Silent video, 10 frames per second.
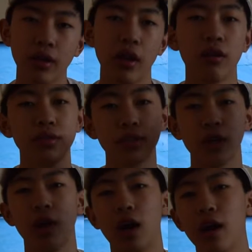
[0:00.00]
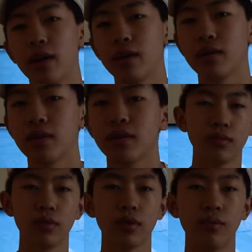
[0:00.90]
low, sell high.
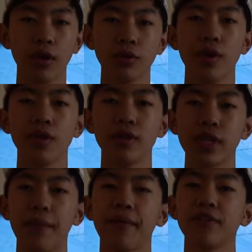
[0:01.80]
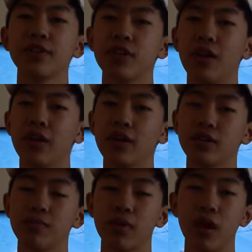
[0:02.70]
The most well-known type of reselling is
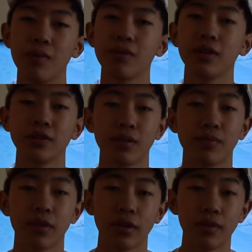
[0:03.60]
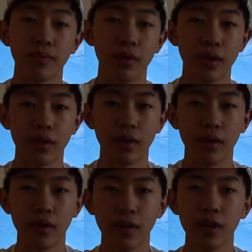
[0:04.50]
probably Supreme.
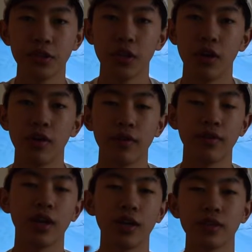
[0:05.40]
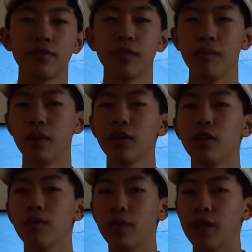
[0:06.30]
So if you guys are
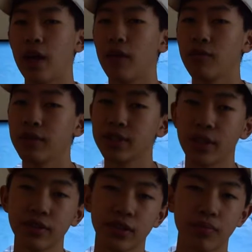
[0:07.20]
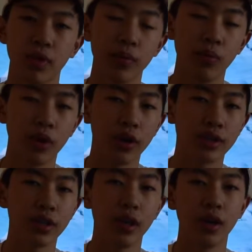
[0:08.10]
familiar with how reselling Supreme
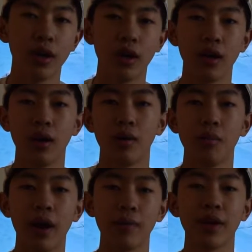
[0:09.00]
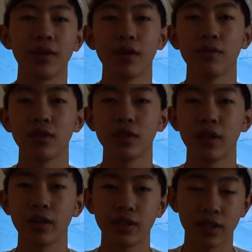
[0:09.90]
works, my method of
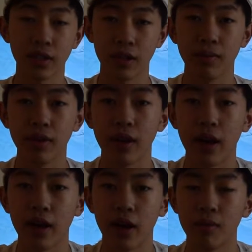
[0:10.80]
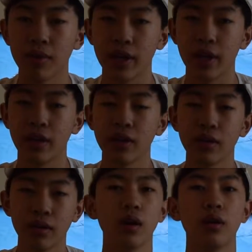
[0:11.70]
reselling isn't going to be that complicated.
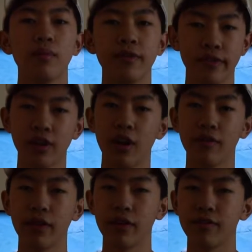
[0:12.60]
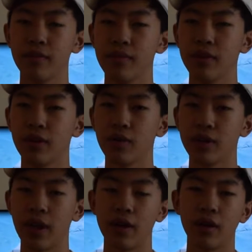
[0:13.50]
But if you're not very familiar with
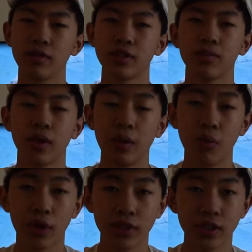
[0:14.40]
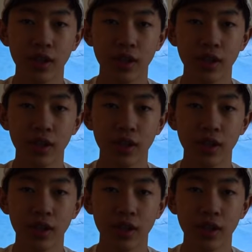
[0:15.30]
how Supreme works,